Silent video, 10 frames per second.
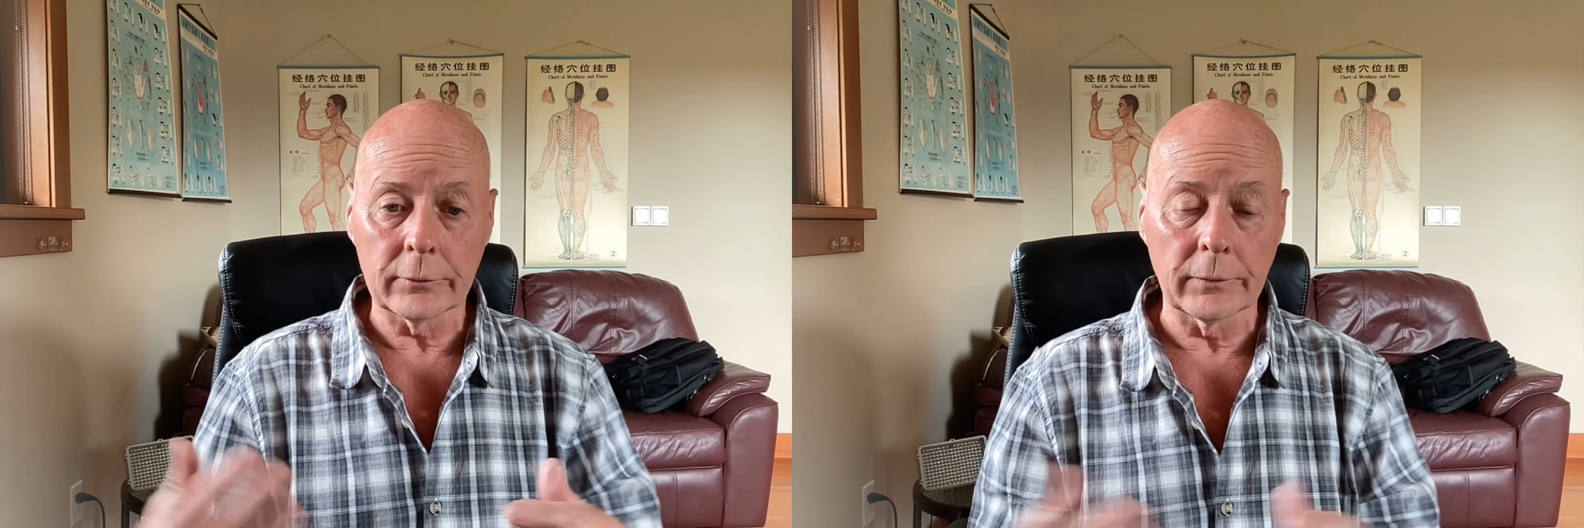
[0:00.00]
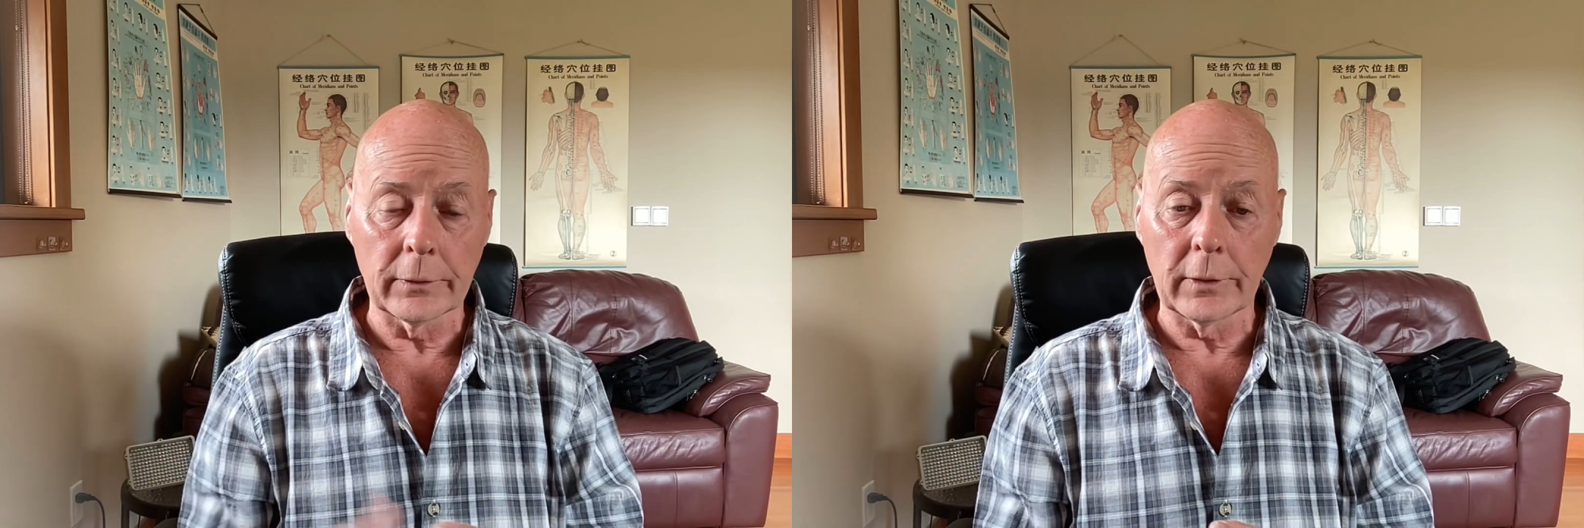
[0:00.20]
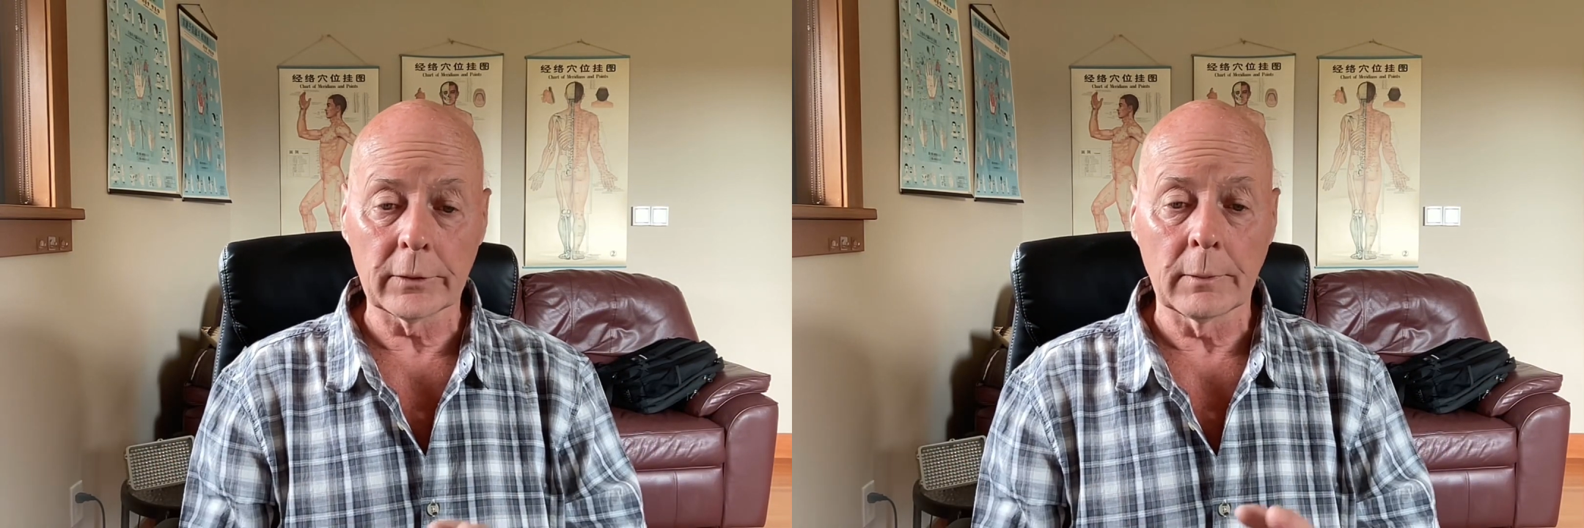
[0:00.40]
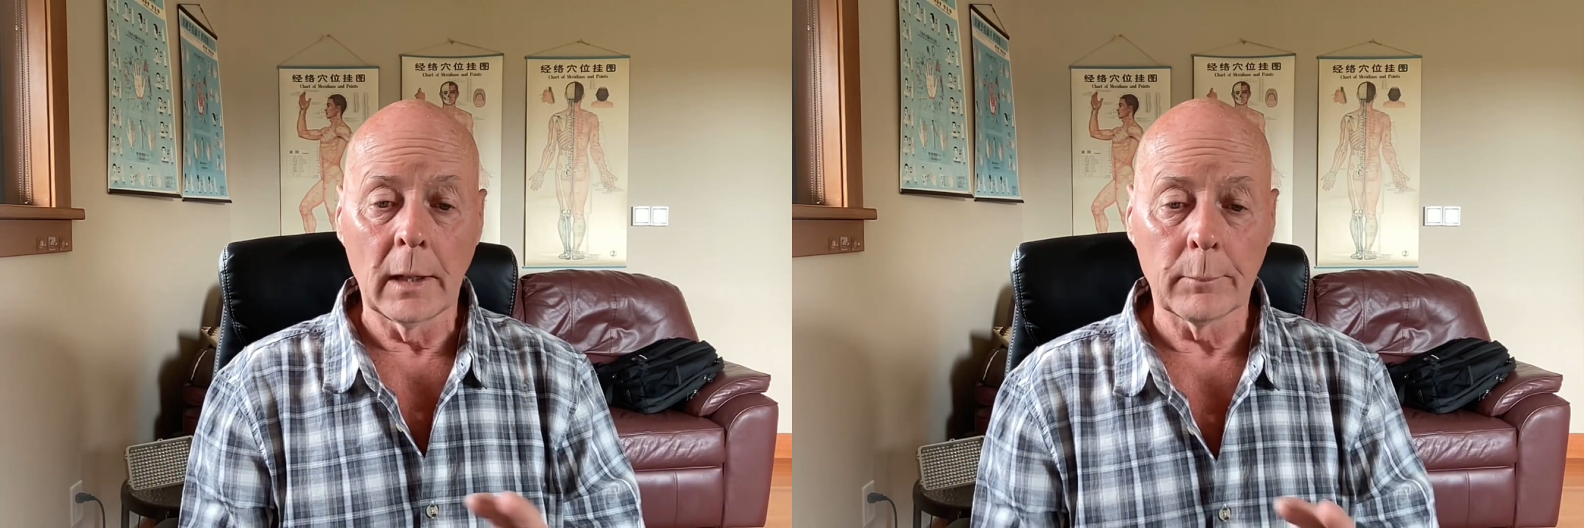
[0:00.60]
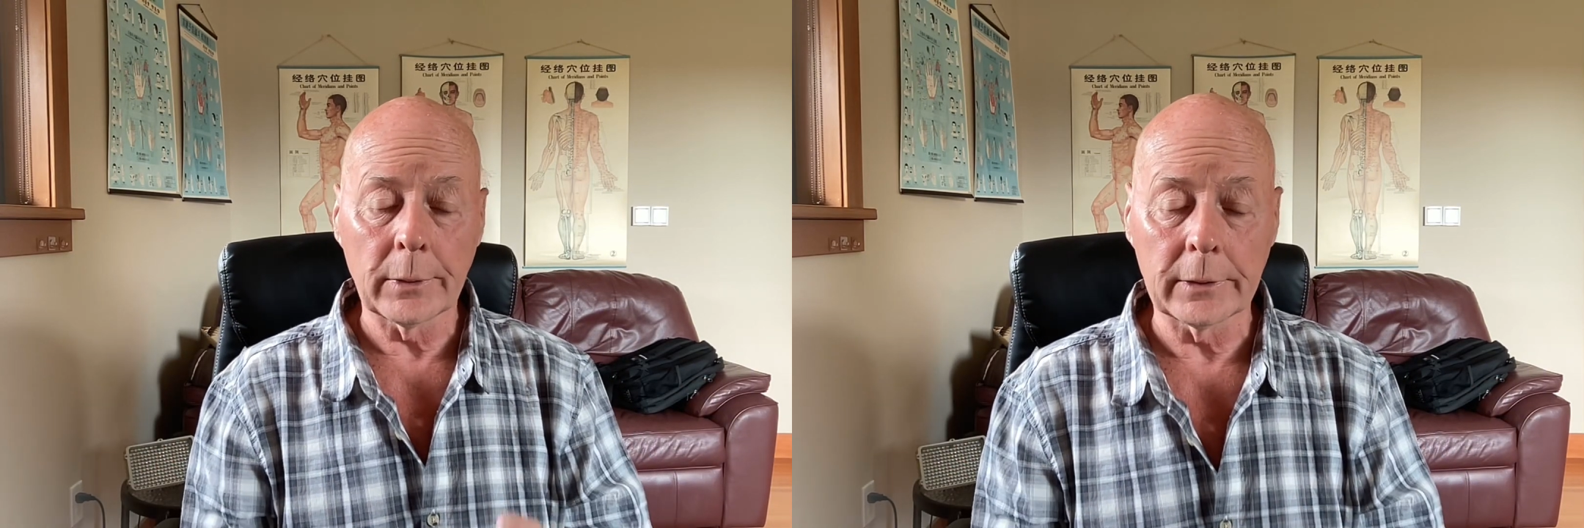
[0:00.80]
for these
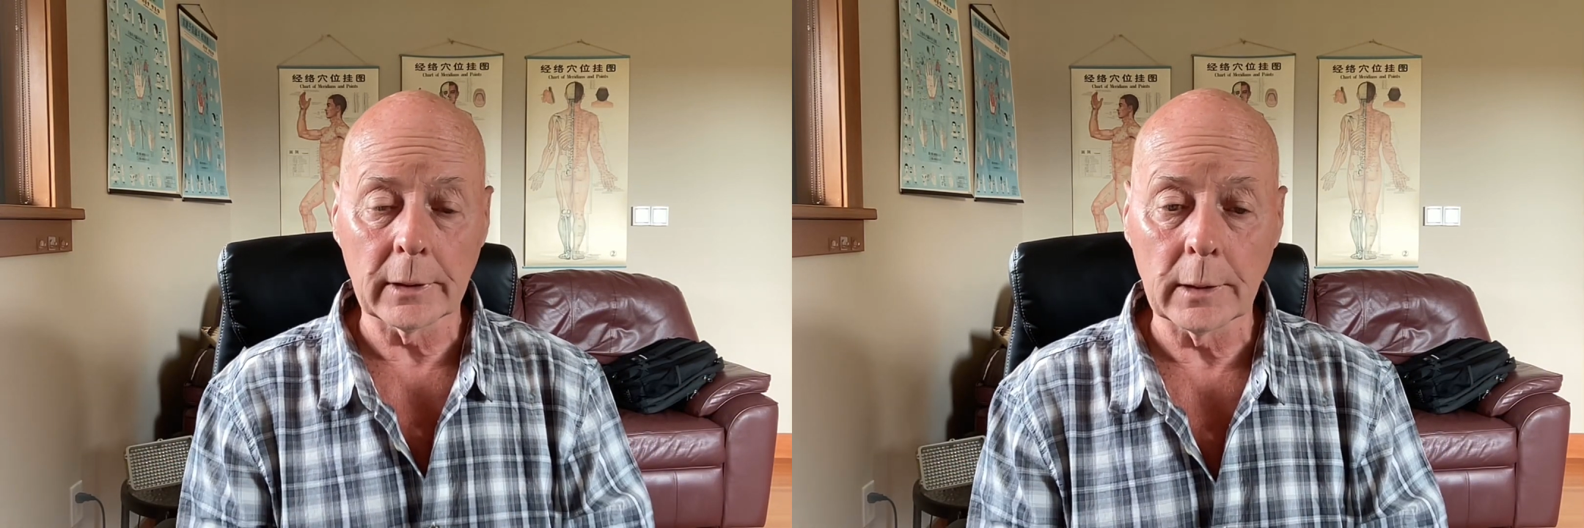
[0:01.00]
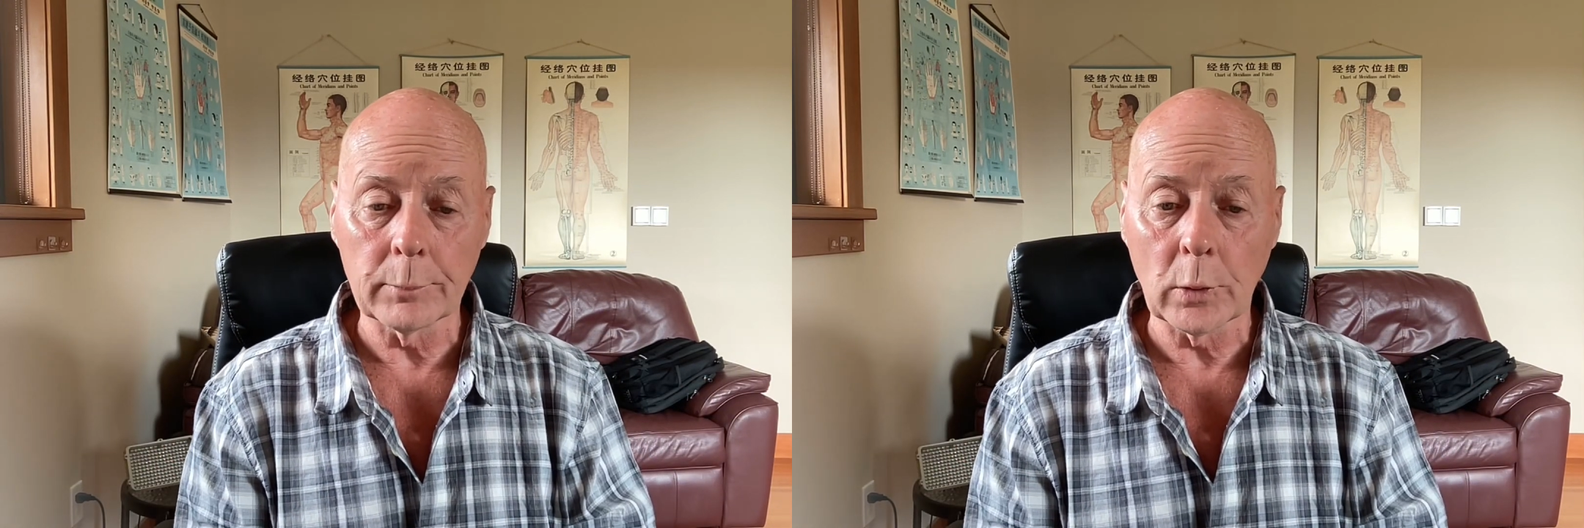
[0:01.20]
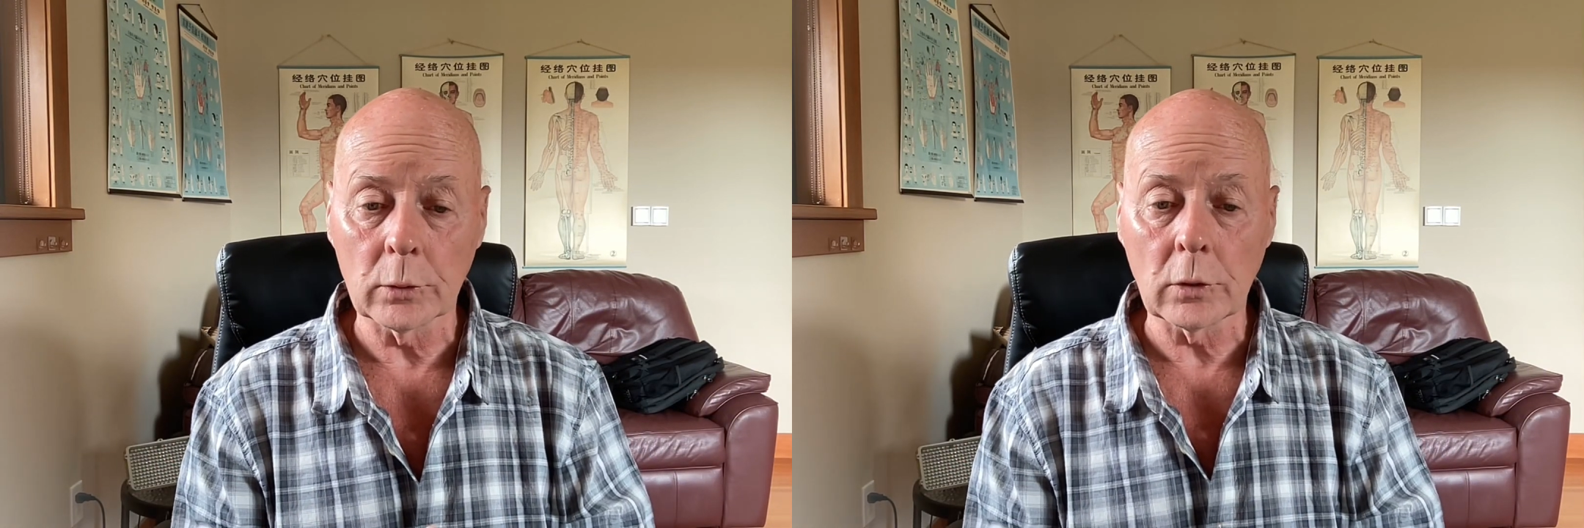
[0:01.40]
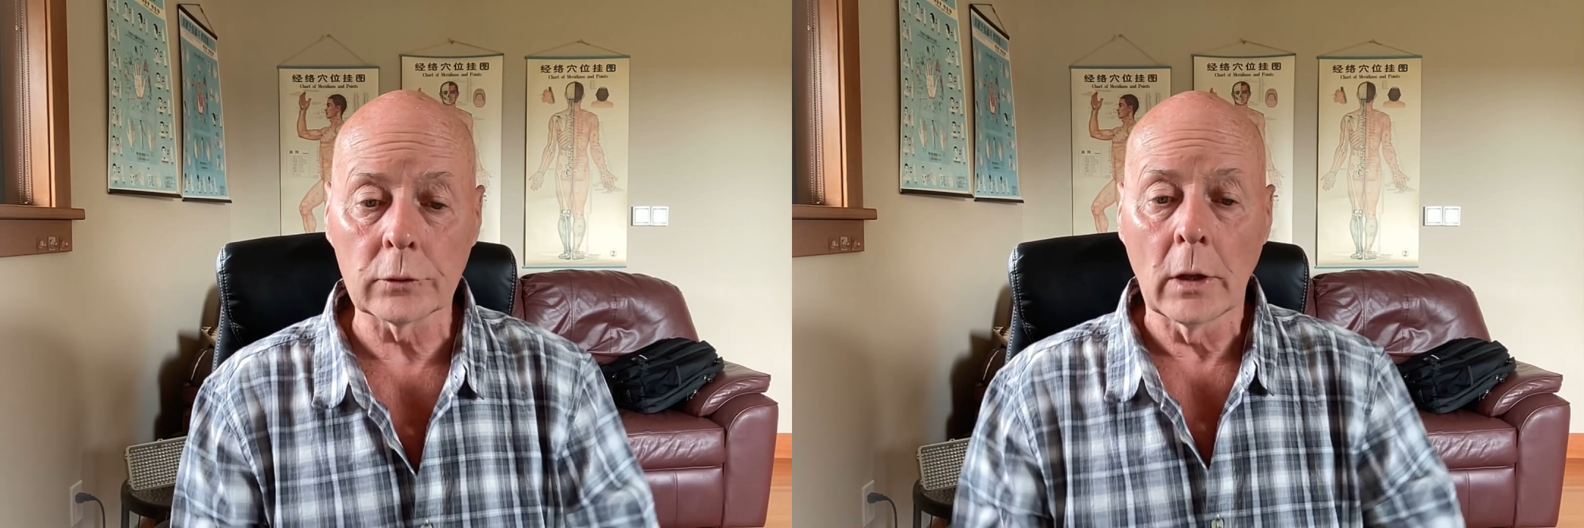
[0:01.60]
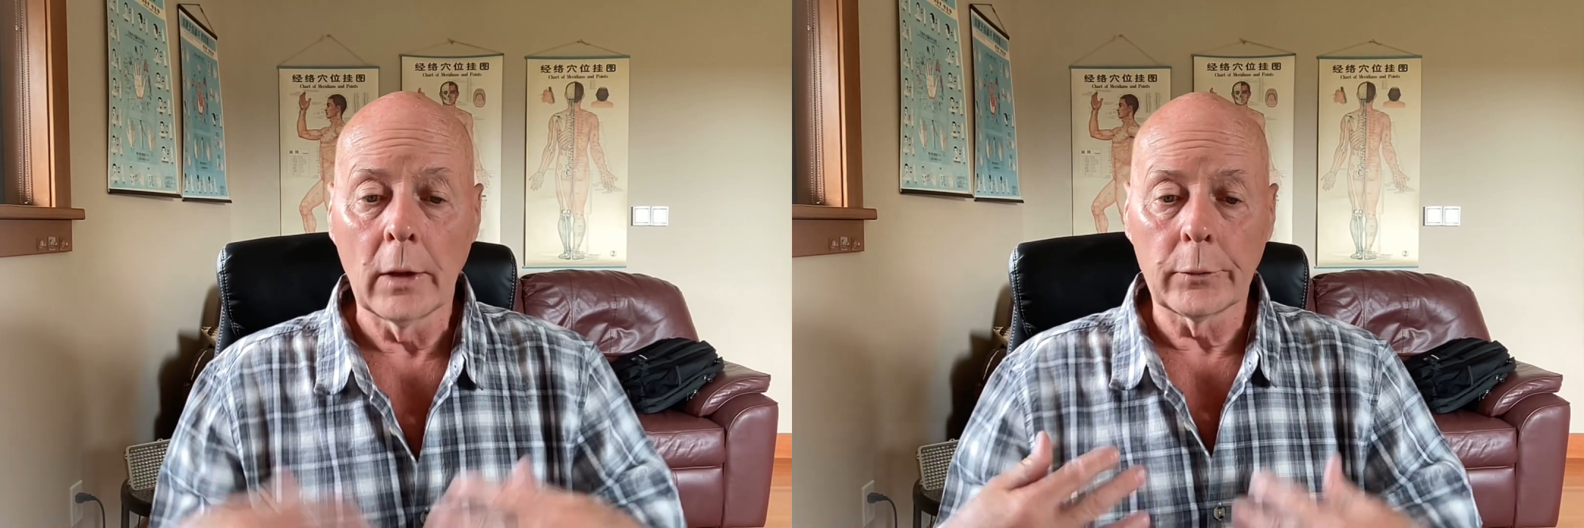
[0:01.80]
particular protocols,